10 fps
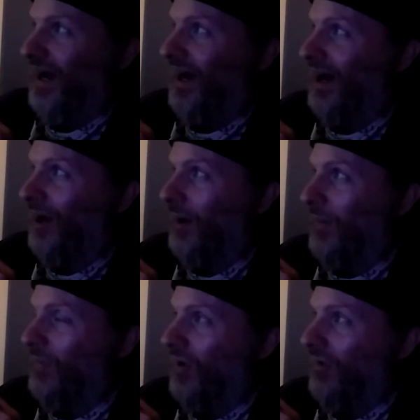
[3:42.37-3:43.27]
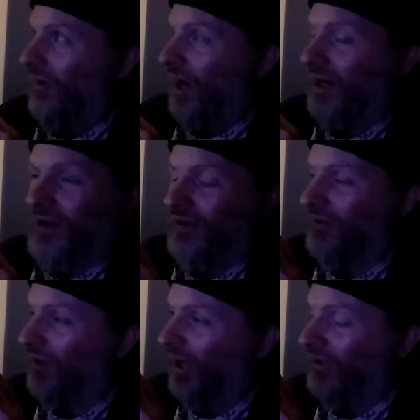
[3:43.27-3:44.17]
a
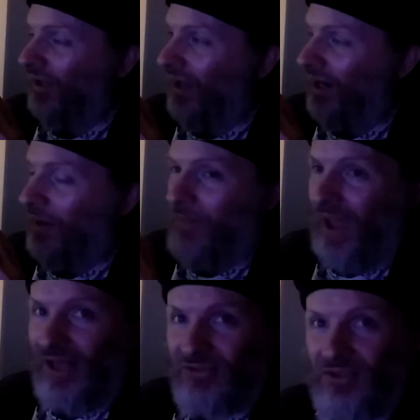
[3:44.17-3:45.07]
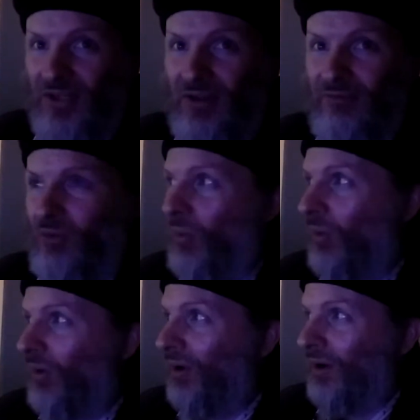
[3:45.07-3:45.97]
capacity
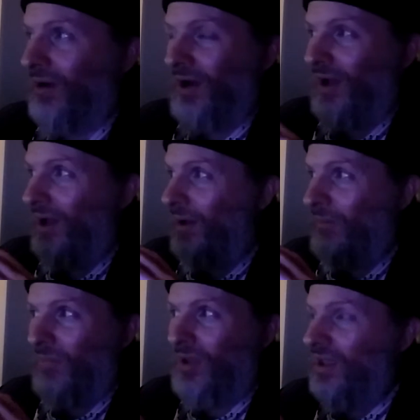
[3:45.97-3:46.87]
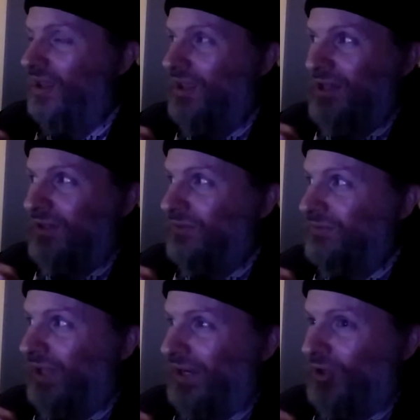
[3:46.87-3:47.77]
for
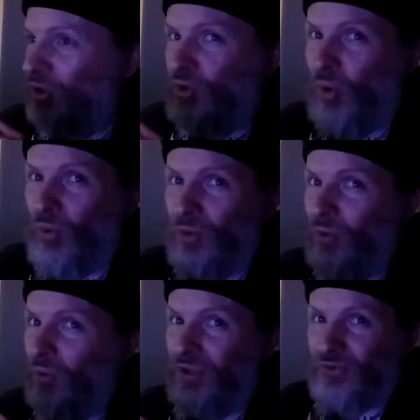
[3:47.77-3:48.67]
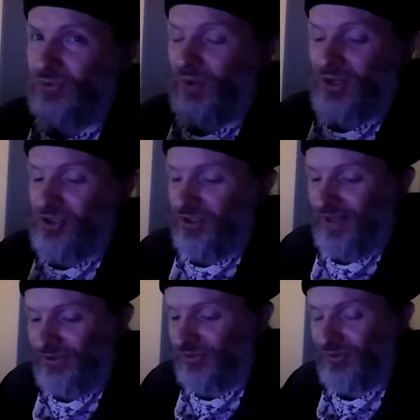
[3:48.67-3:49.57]
like chordal construction
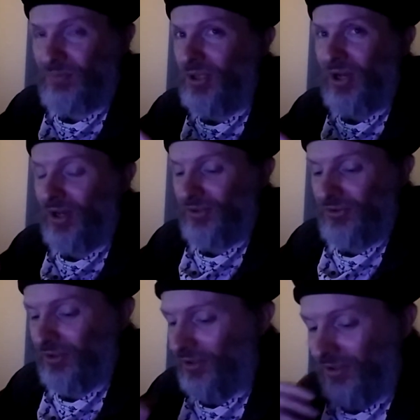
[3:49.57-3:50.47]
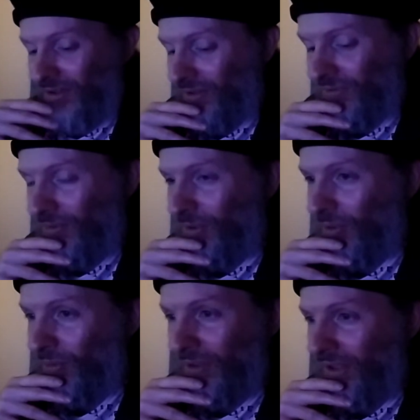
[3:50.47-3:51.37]
that's just beyond your
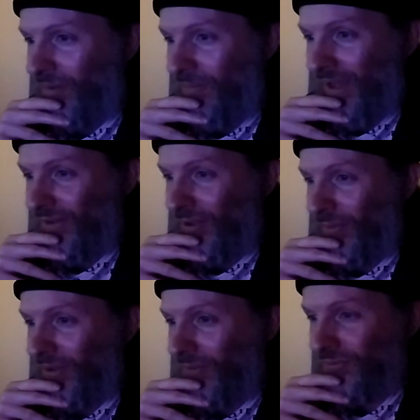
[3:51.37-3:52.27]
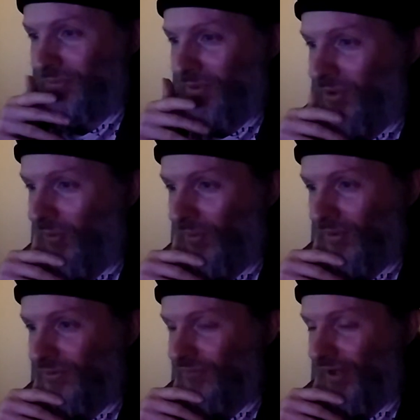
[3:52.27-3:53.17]
typical like band that only knows 3
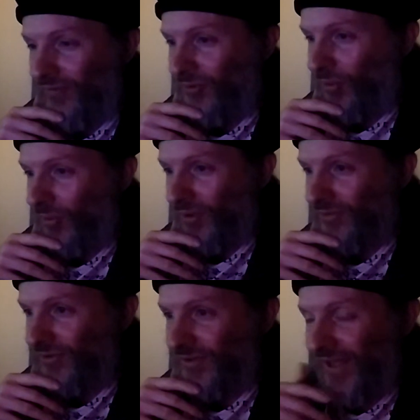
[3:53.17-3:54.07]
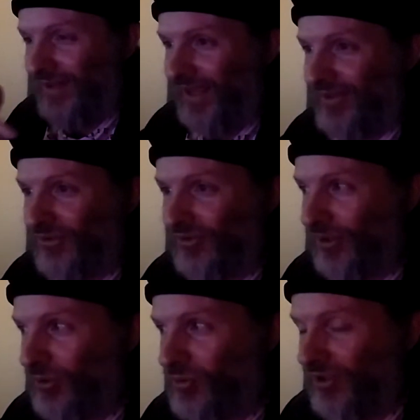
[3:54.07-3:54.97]
chords, 5 chords, and the
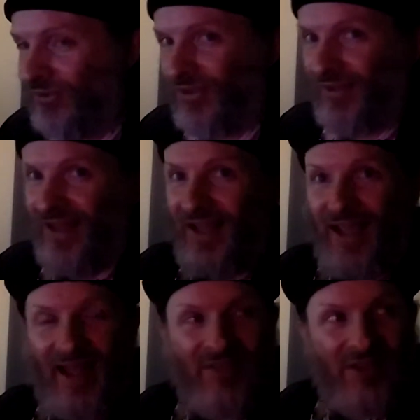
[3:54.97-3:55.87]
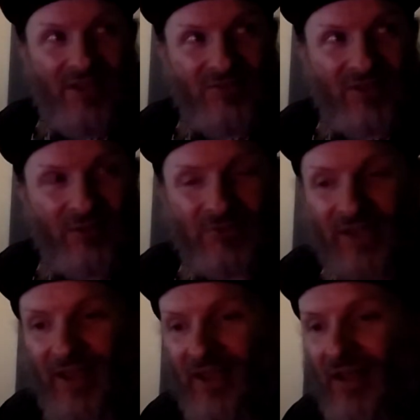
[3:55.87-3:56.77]
solutions and the key centers, like